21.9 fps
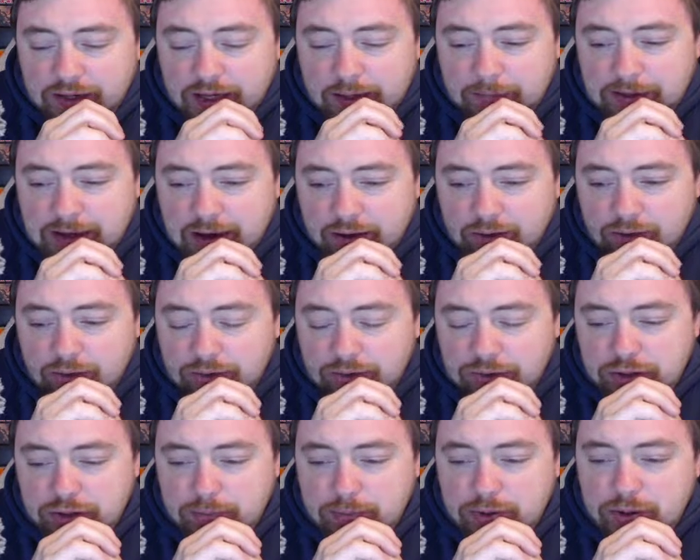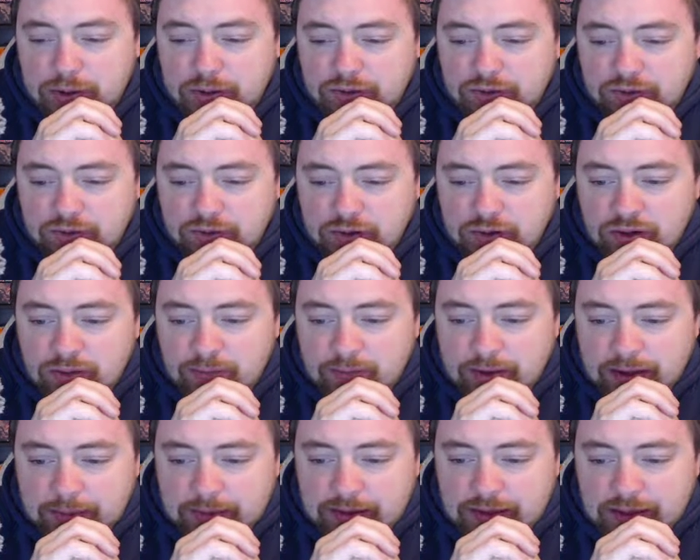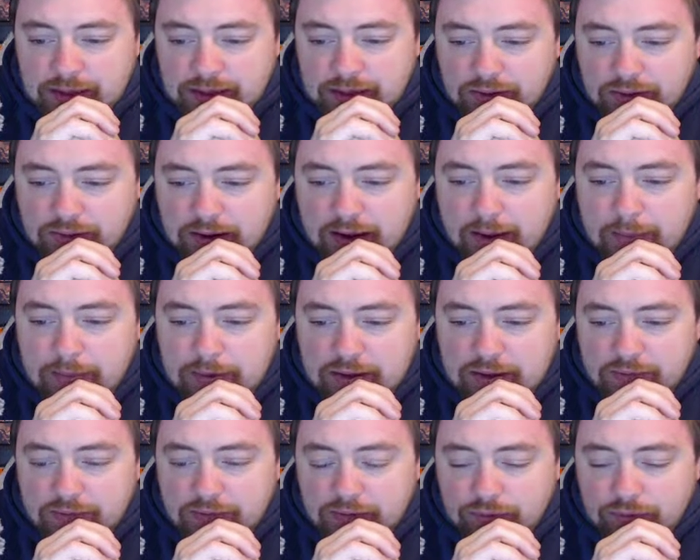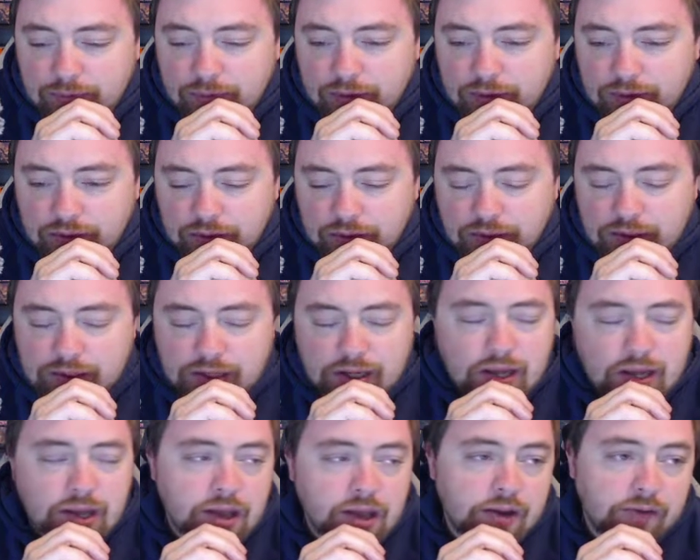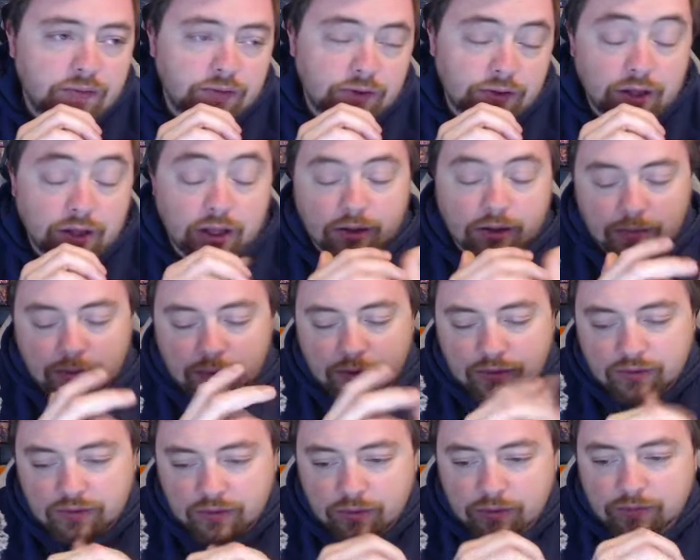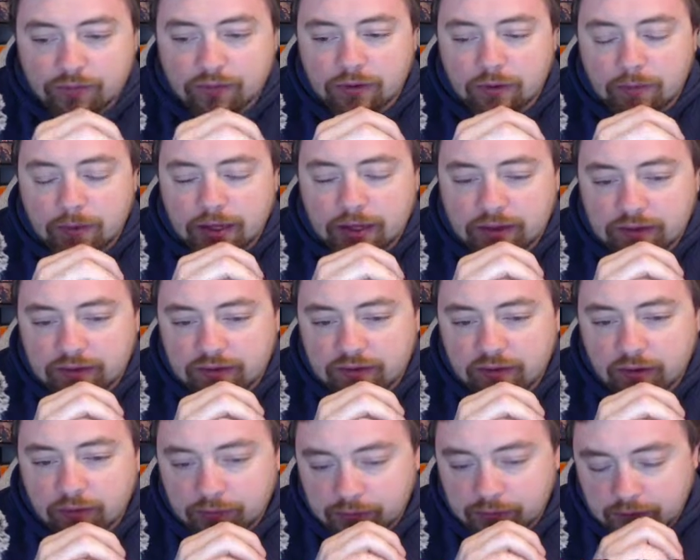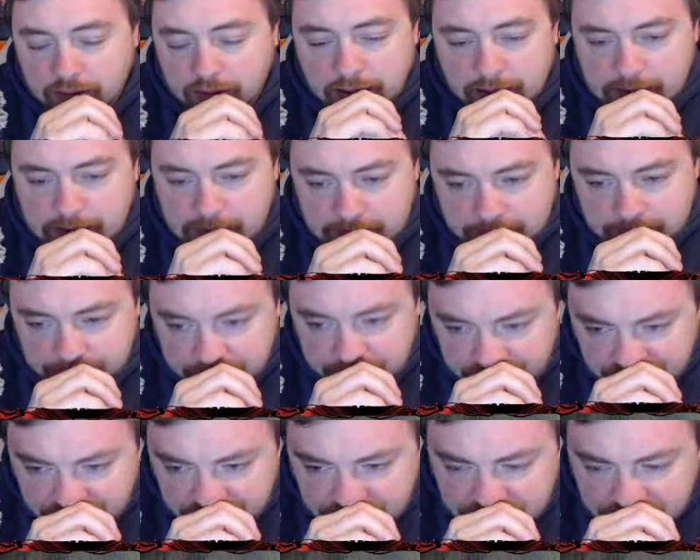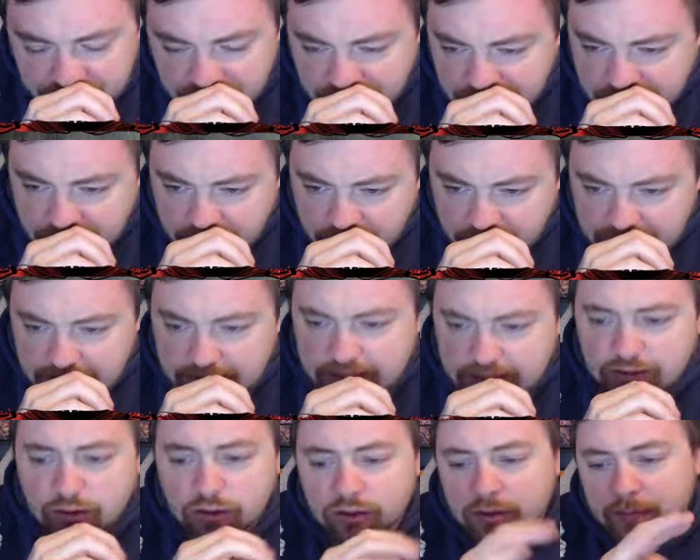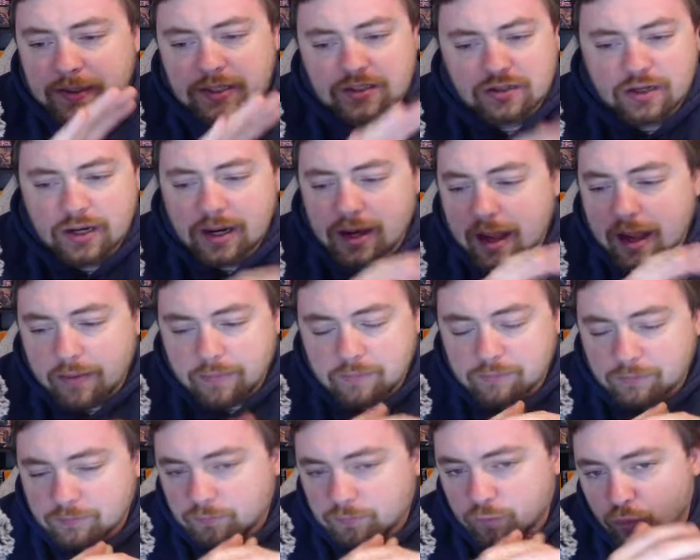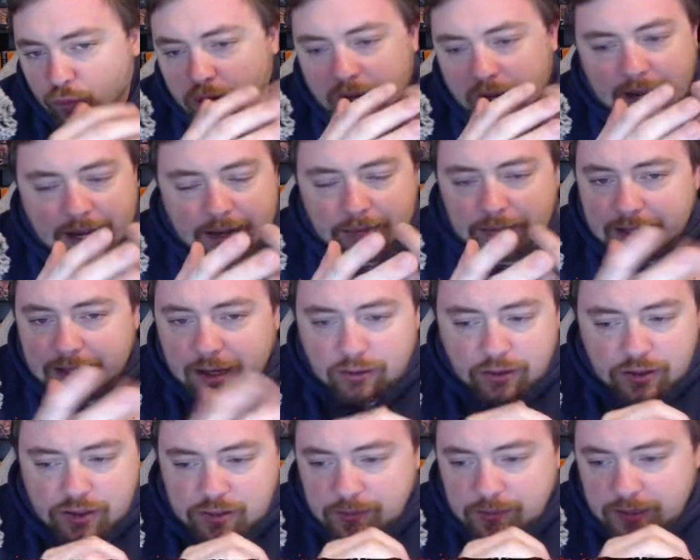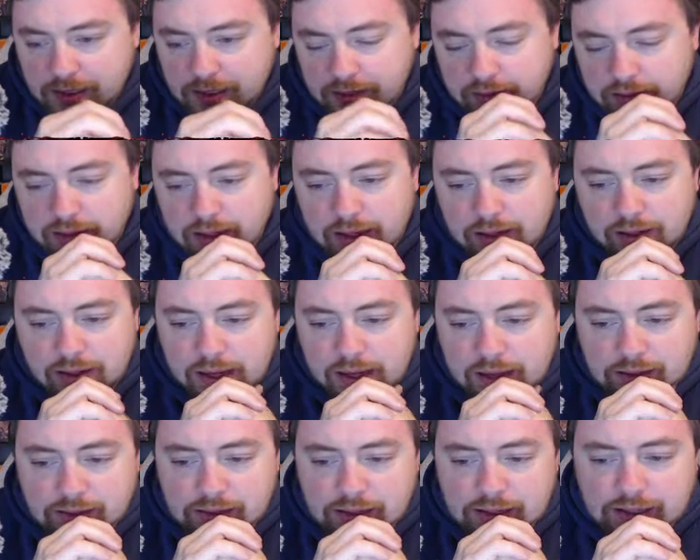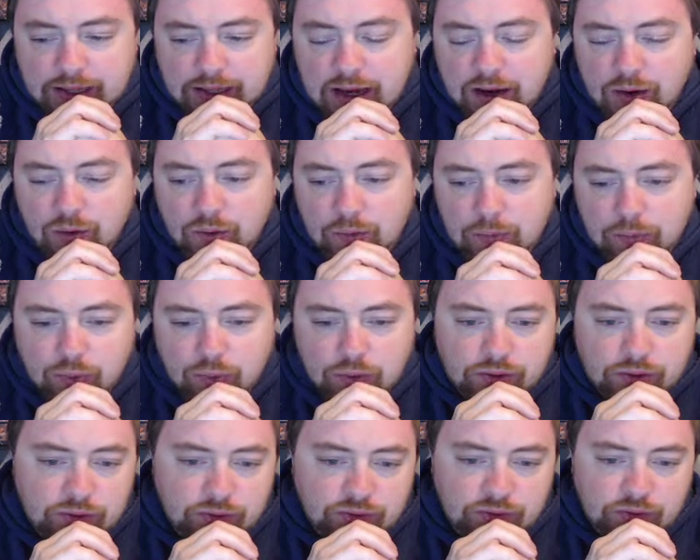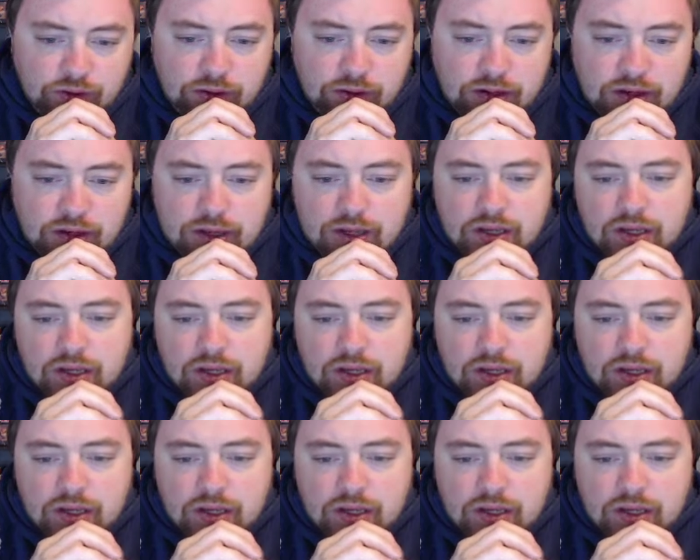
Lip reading: an aim counter on your opponent's turn may be kind of crappy if it's really good for the other person or for the meta itself. It all depends on what aim counters mean and like how important those are.